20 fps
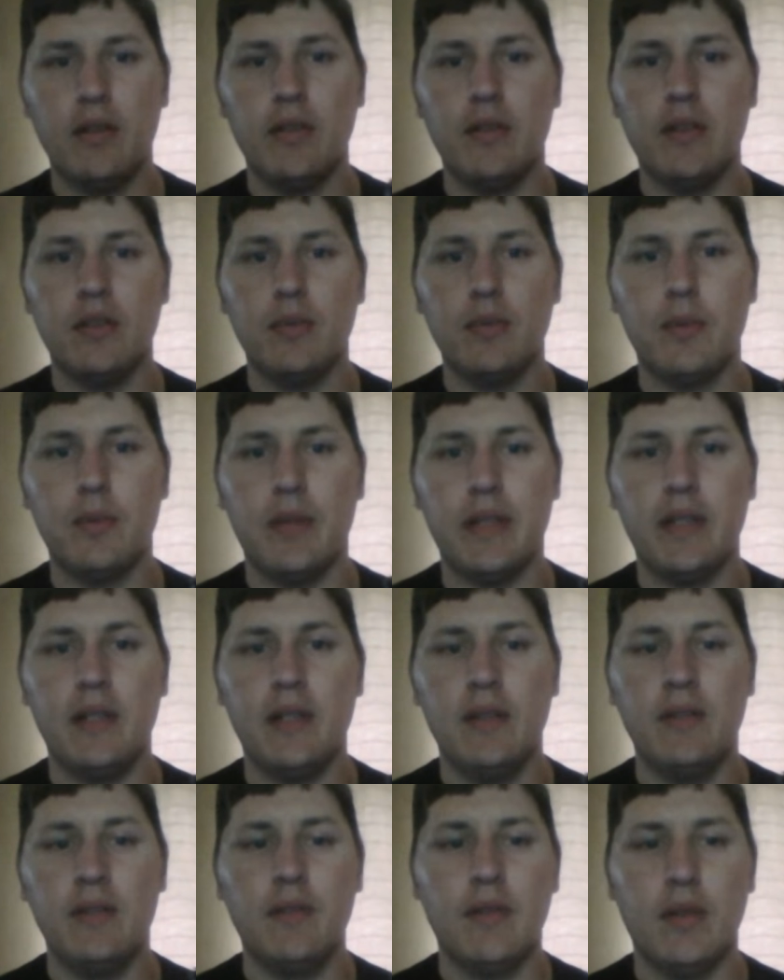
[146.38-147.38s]
this way
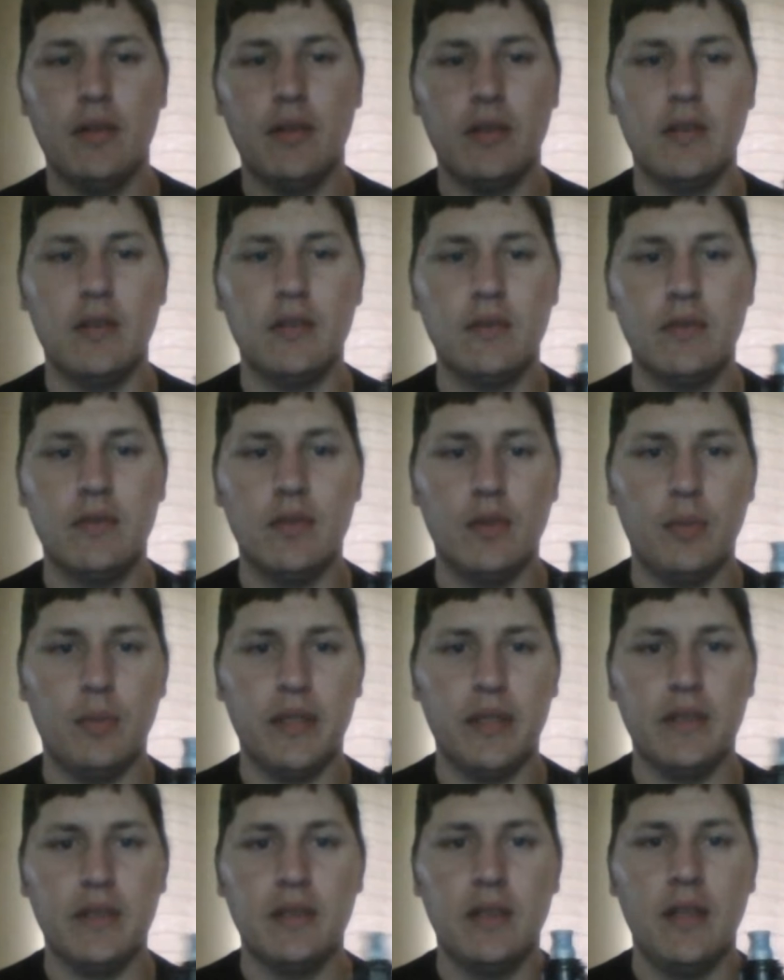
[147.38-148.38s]
on the
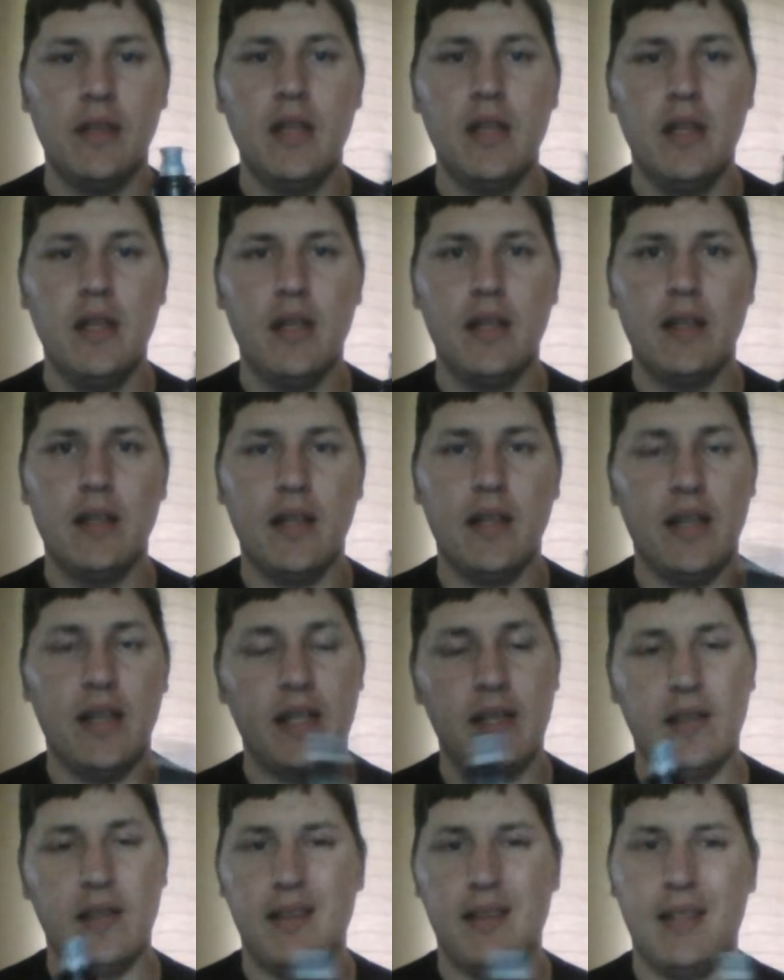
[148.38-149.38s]
width,
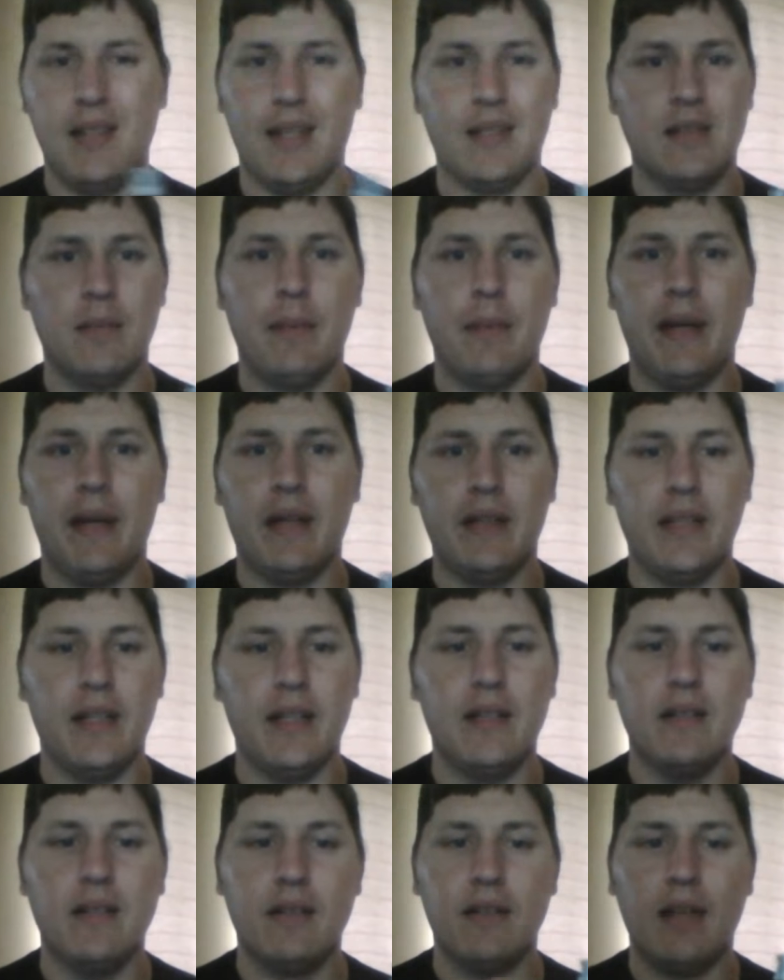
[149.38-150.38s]
and that's about
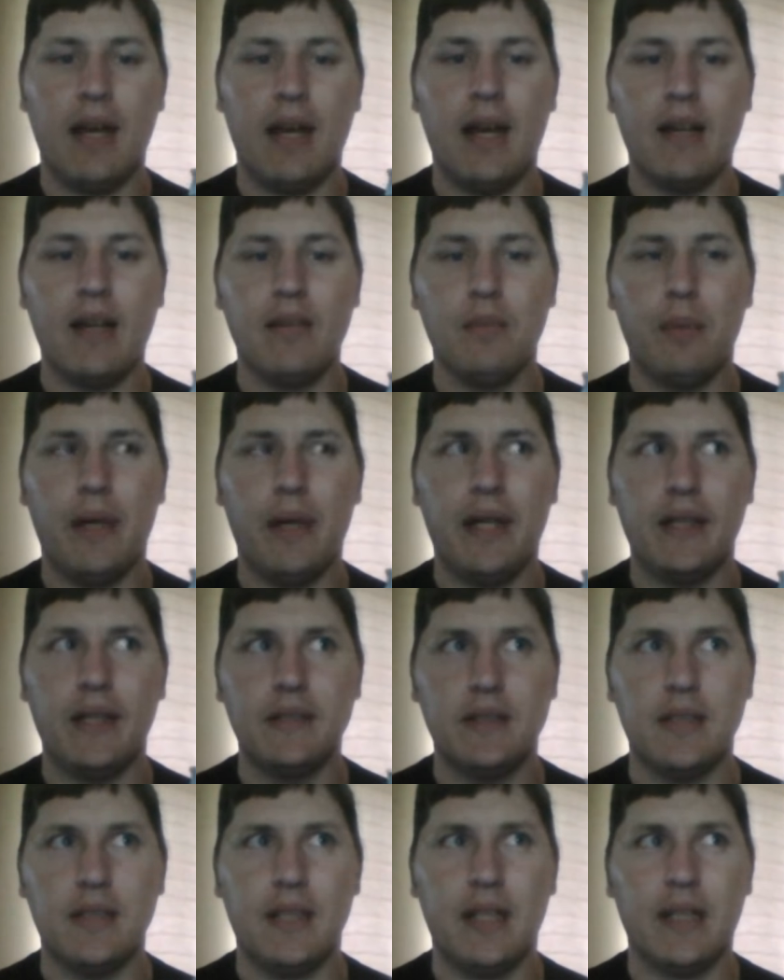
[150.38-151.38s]
it. Heights
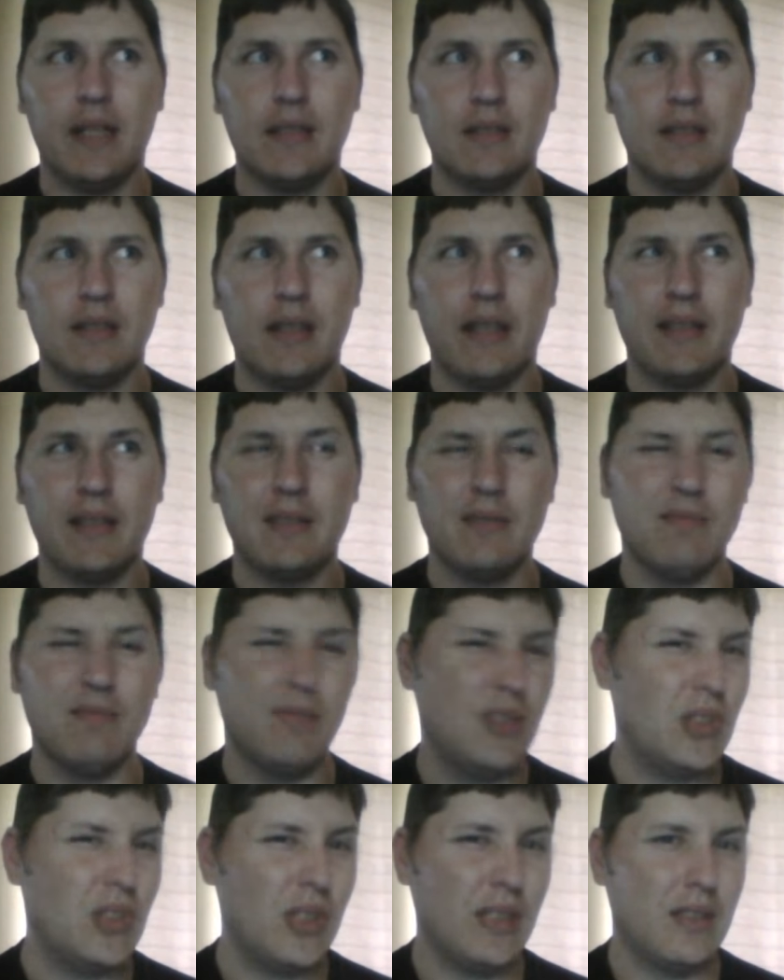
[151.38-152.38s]
wise, it has like
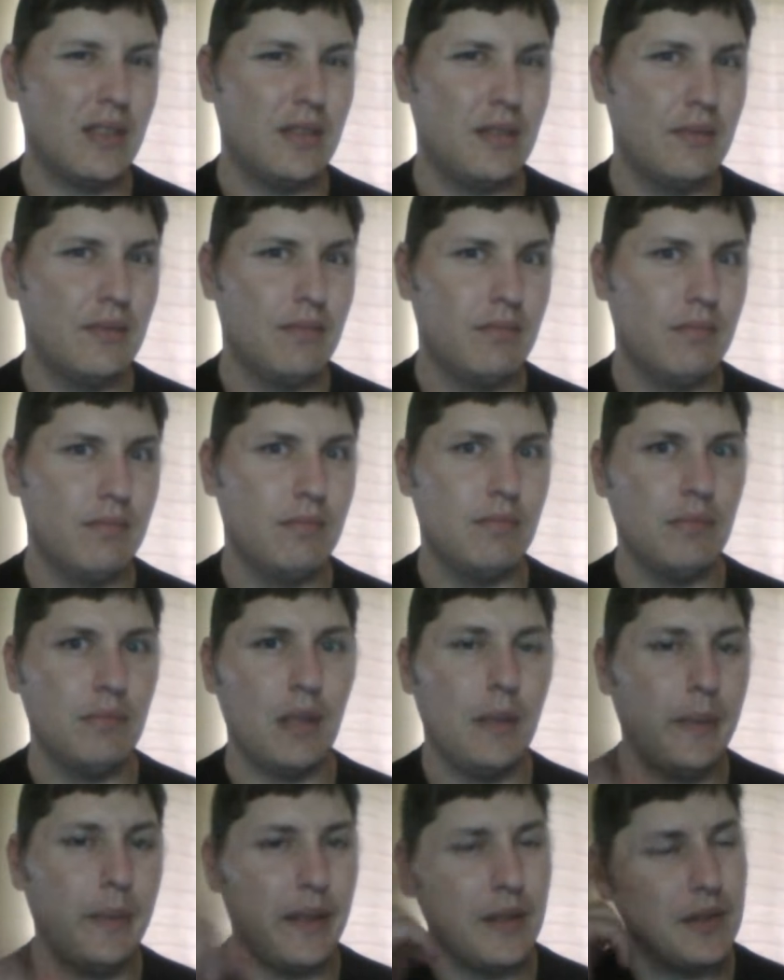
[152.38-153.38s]
6
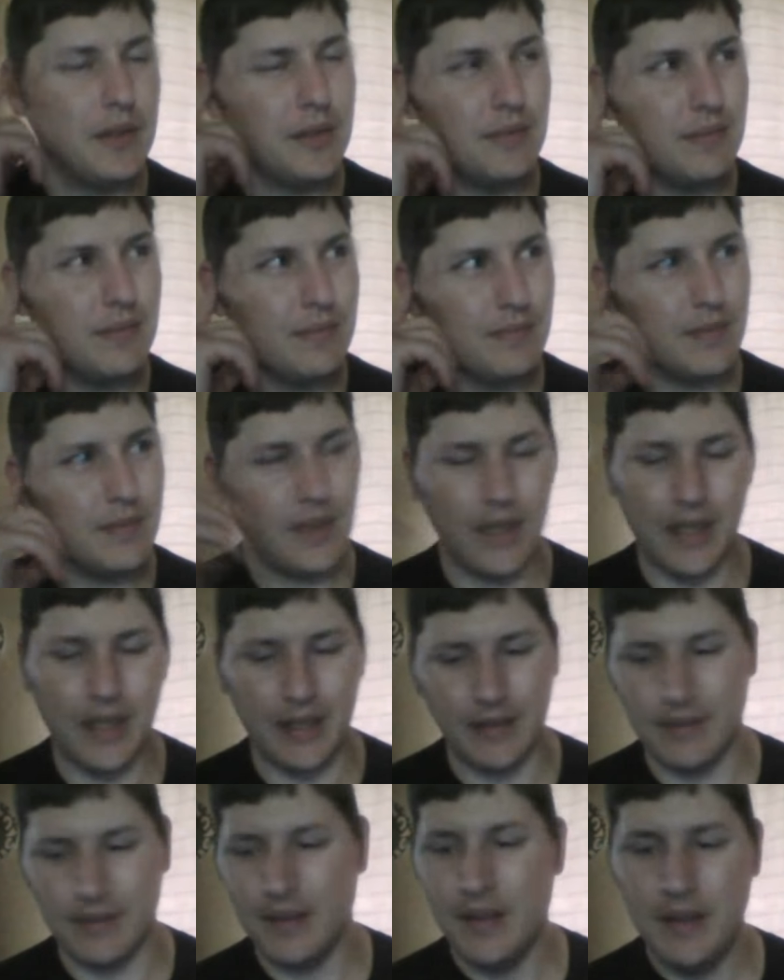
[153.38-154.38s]
millimeters,
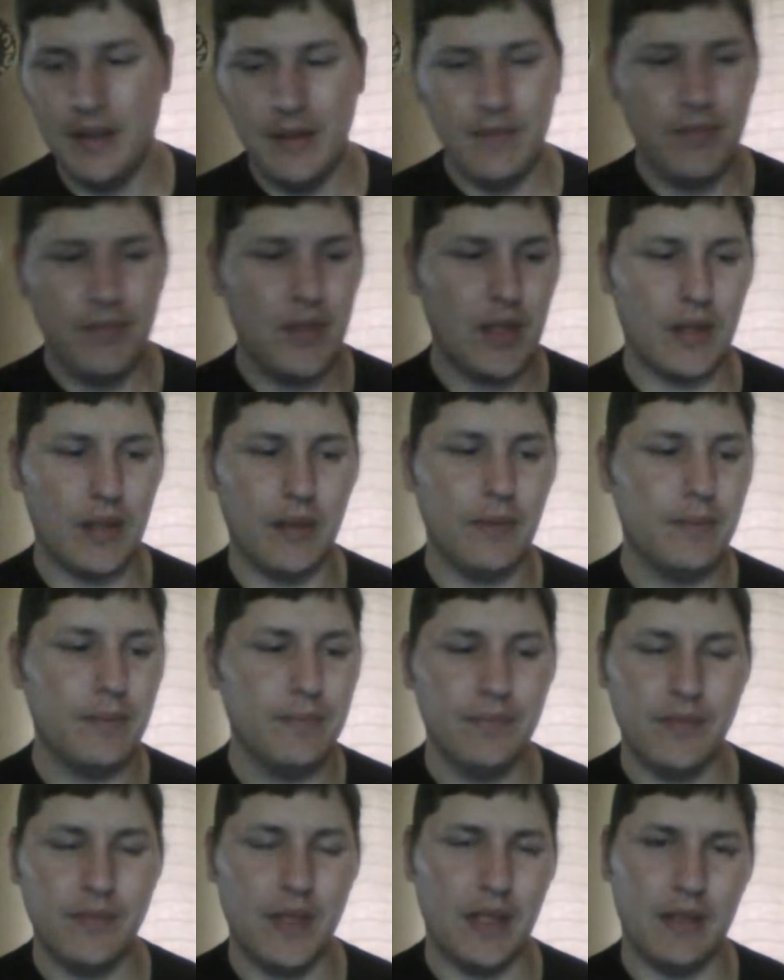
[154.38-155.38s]
and
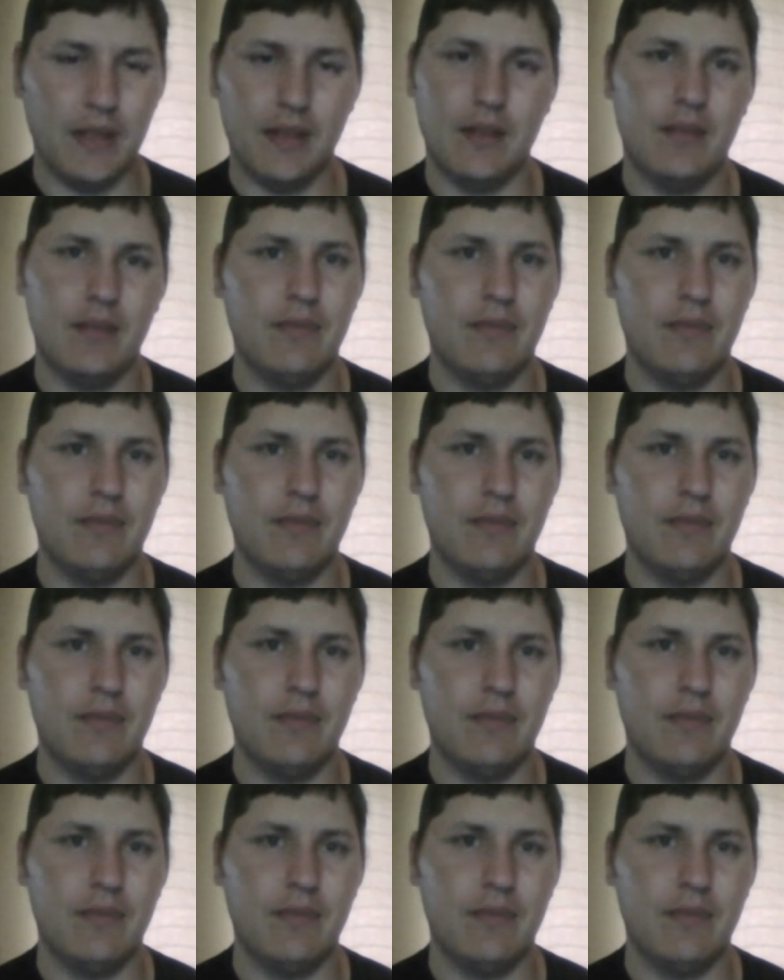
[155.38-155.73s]
that